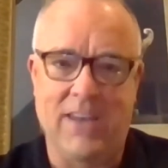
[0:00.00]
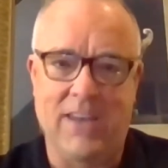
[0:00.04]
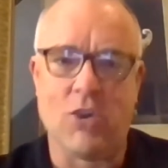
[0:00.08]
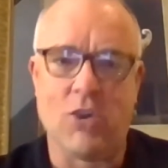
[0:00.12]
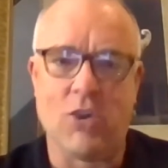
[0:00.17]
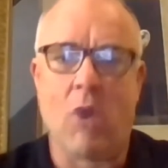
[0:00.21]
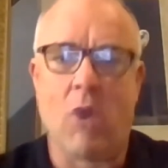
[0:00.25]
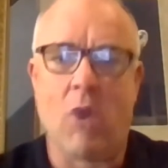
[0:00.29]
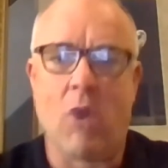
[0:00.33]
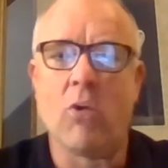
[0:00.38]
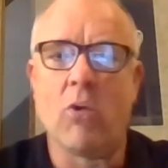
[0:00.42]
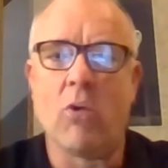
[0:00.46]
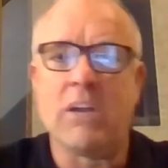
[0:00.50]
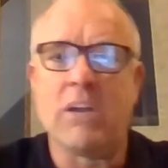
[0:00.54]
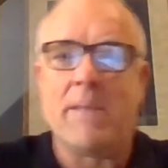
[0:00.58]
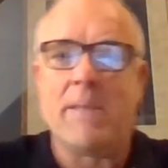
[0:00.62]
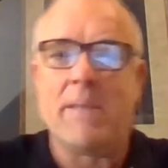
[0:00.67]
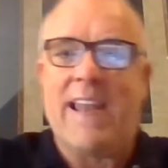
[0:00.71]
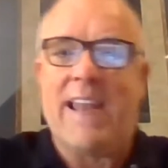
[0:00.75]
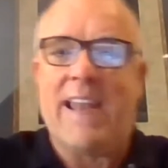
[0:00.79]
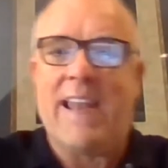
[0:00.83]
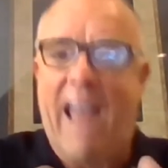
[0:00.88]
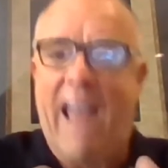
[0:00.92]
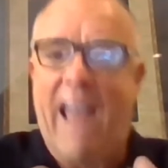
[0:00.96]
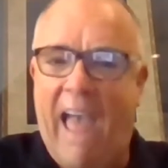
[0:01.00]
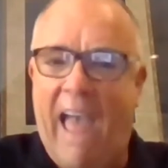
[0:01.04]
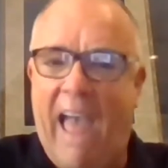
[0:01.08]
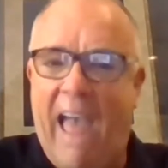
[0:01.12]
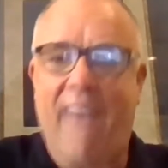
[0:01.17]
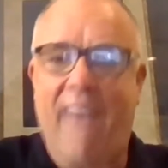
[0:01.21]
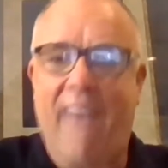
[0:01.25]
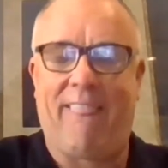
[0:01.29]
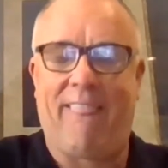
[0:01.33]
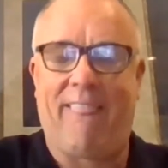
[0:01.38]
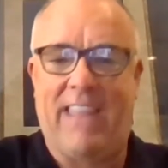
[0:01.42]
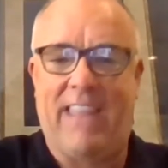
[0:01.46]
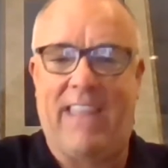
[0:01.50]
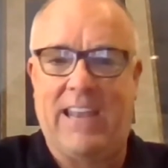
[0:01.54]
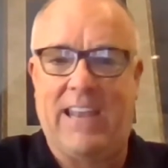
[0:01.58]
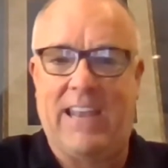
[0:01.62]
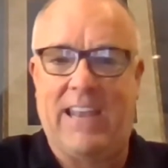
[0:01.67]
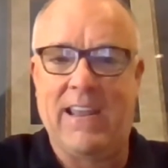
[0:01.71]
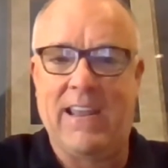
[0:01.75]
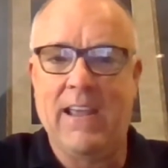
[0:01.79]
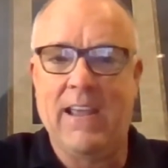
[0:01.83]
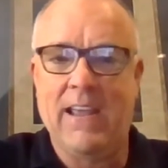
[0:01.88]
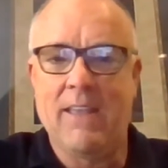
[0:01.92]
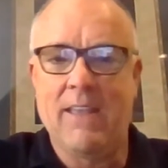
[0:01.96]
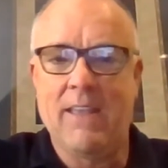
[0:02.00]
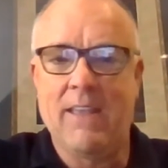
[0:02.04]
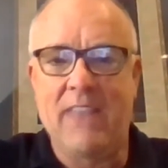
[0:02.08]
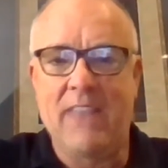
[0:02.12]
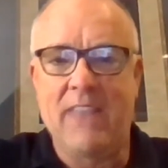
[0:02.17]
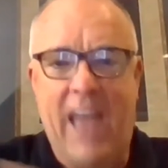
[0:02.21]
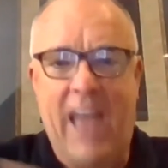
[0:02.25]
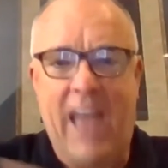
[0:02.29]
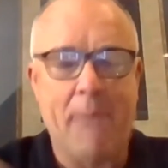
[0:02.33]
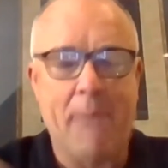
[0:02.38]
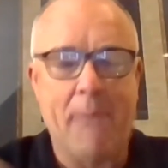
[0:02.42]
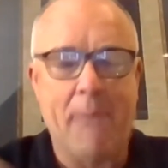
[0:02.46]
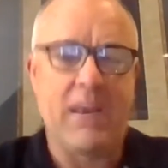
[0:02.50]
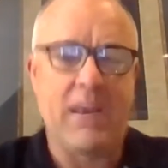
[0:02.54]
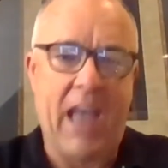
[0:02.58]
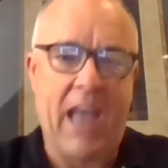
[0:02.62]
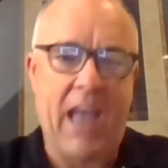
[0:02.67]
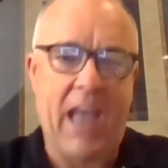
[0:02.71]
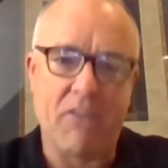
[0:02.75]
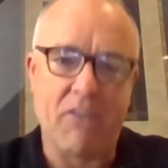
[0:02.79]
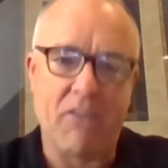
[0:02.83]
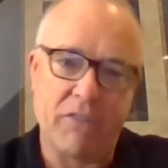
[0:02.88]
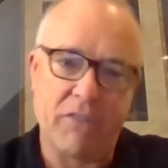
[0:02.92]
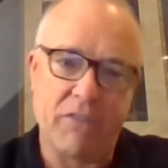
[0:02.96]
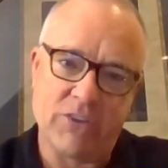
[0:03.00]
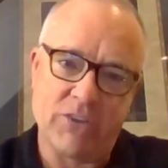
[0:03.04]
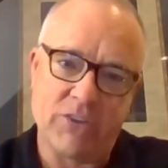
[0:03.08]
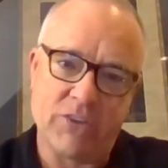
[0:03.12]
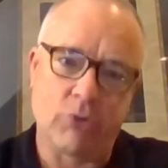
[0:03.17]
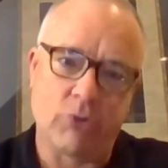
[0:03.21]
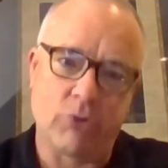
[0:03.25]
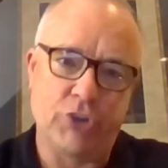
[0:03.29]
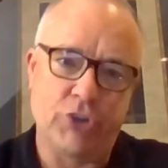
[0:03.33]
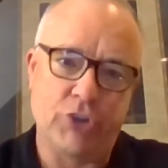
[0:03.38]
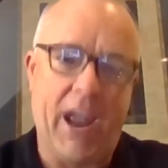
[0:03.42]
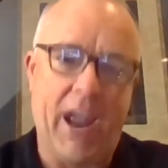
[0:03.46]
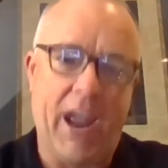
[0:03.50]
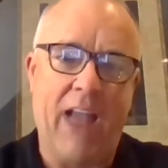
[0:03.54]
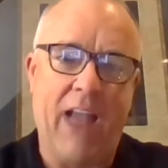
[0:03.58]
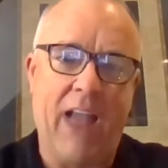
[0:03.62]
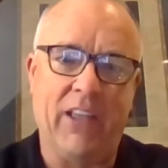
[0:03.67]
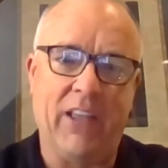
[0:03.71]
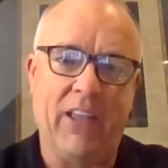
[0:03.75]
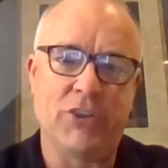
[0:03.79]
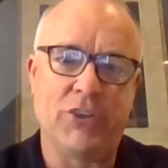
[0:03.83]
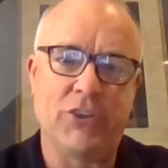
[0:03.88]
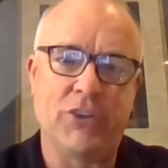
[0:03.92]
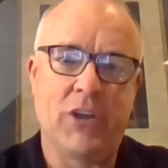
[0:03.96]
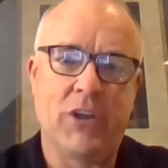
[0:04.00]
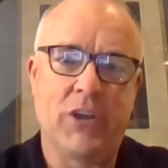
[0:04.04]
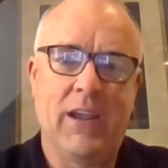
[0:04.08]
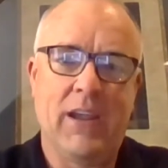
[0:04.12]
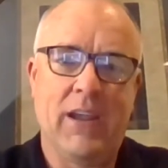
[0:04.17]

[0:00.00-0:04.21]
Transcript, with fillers: I wanted to be an athlete that happened to have a physical challenge.